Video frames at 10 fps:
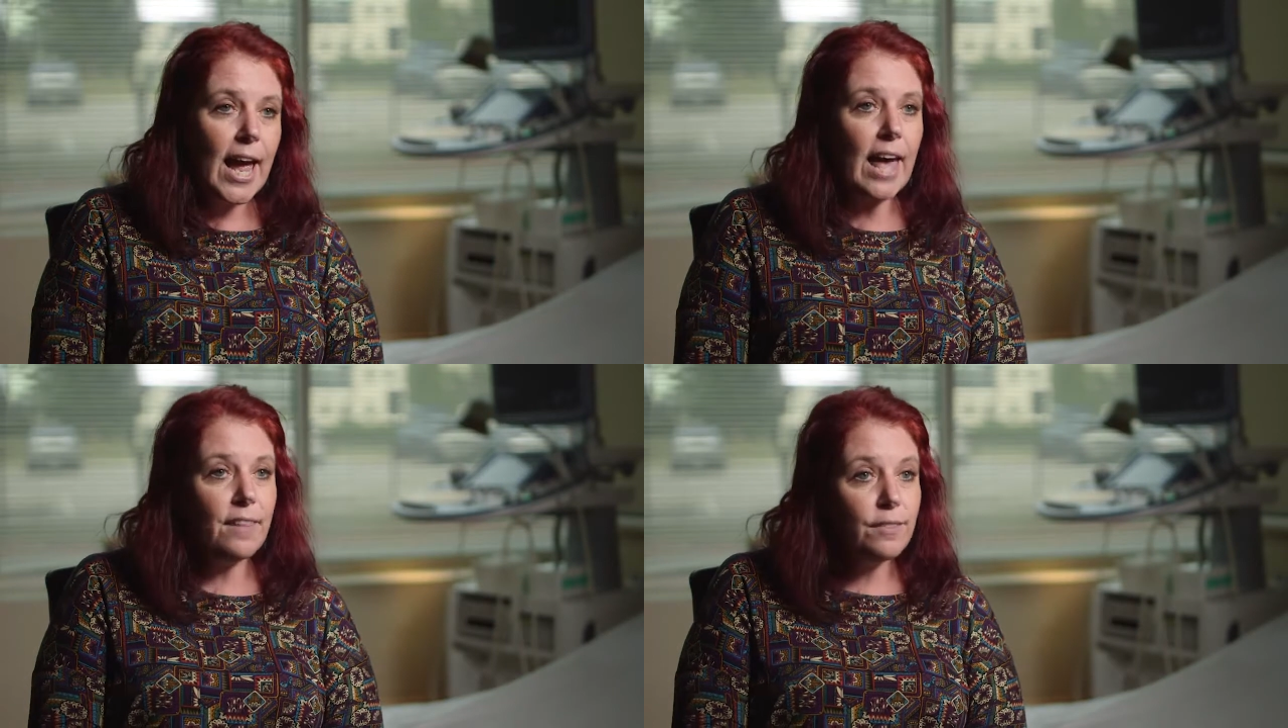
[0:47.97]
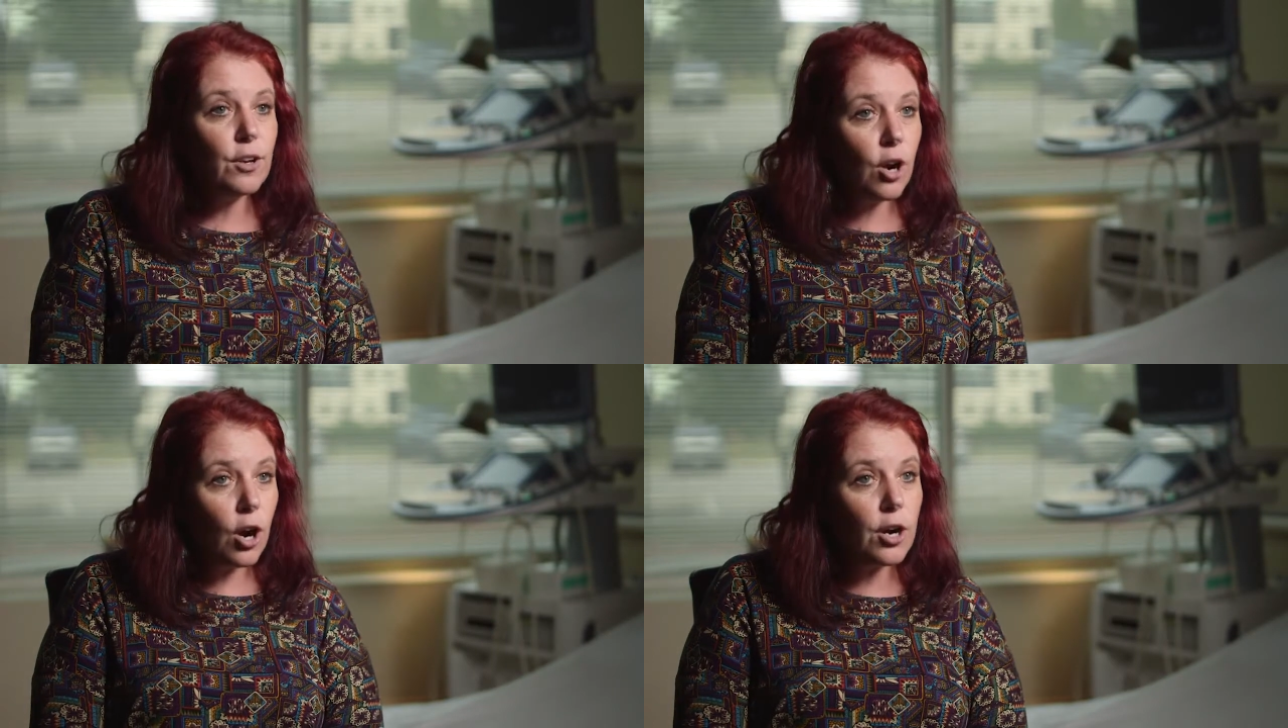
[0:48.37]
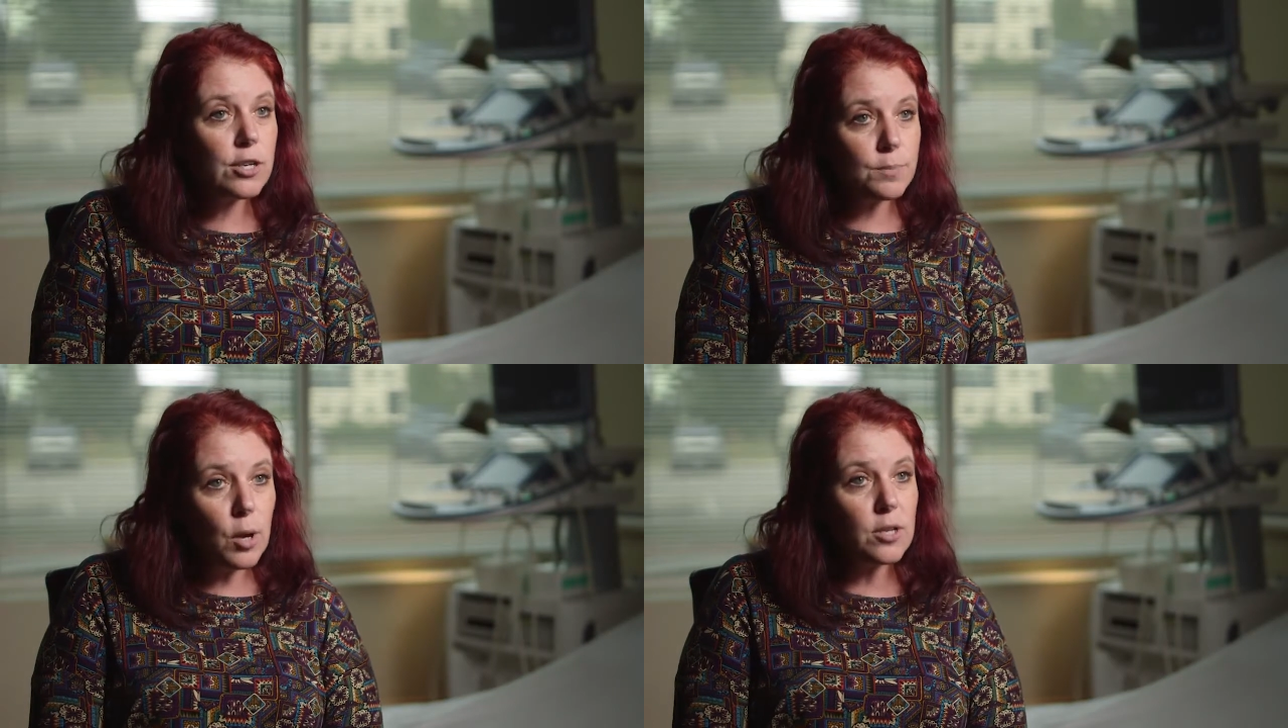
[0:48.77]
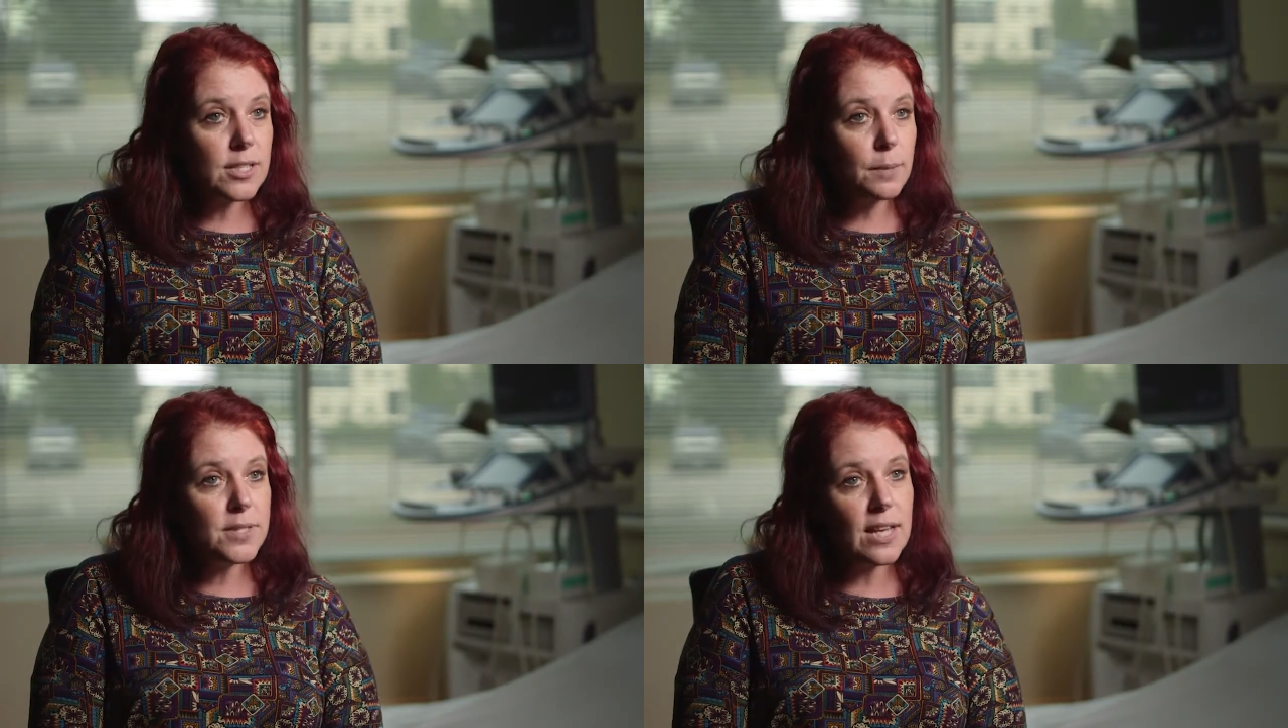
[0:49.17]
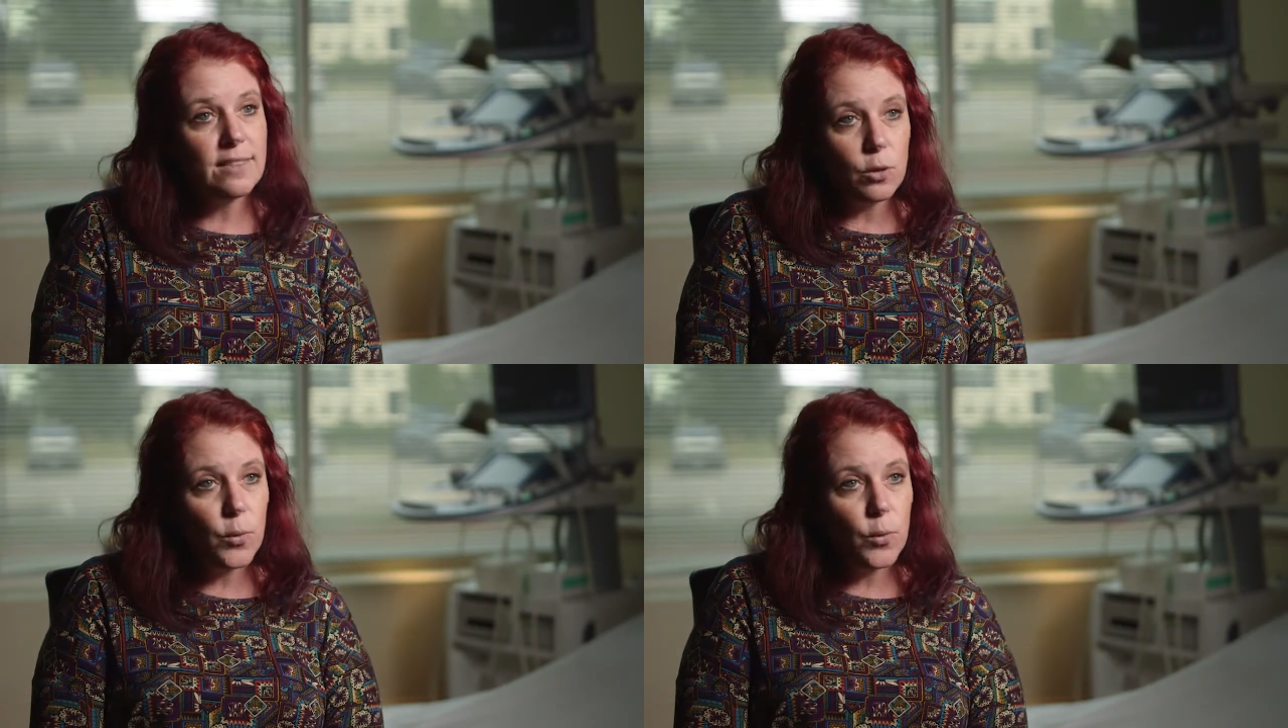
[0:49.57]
And then there are a small subset that